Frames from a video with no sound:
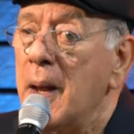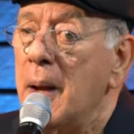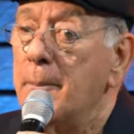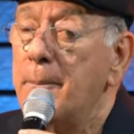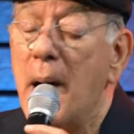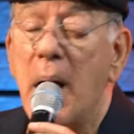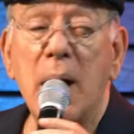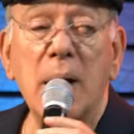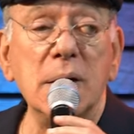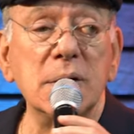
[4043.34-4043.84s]

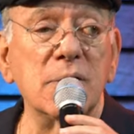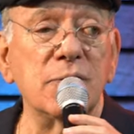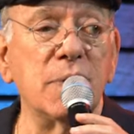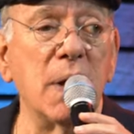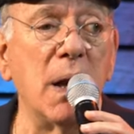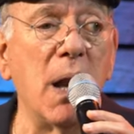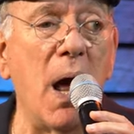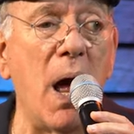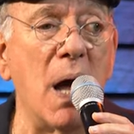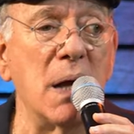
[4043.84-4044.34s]
Part of
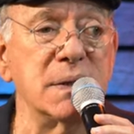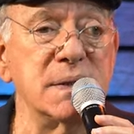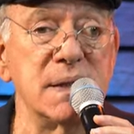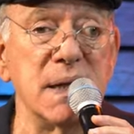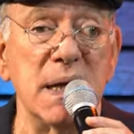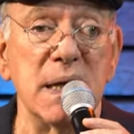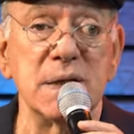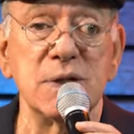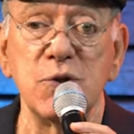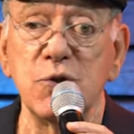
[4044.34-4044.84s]
the law
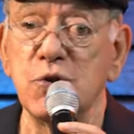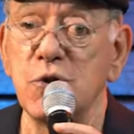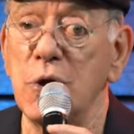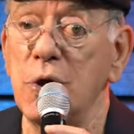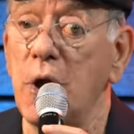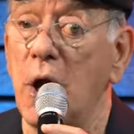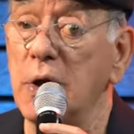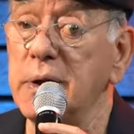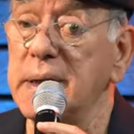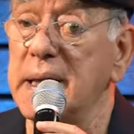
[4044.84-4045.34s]
says you should
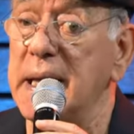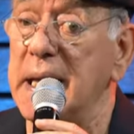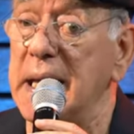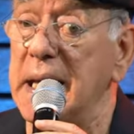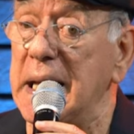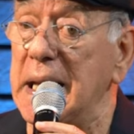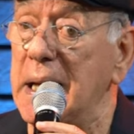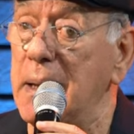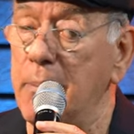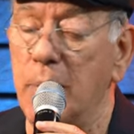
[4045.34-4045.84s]
not
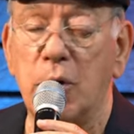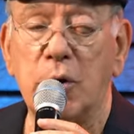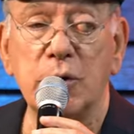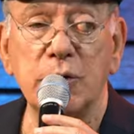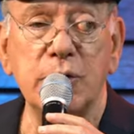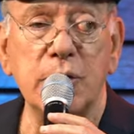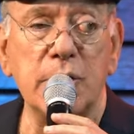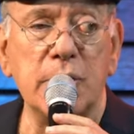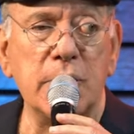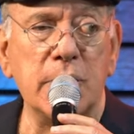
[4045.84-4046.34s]
kill,
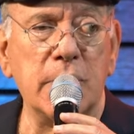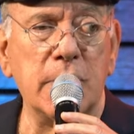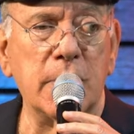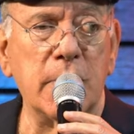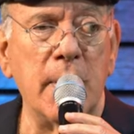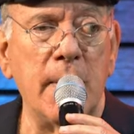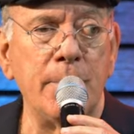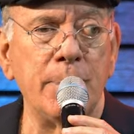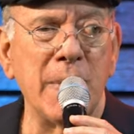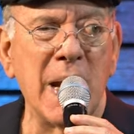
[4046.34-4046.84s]
murder.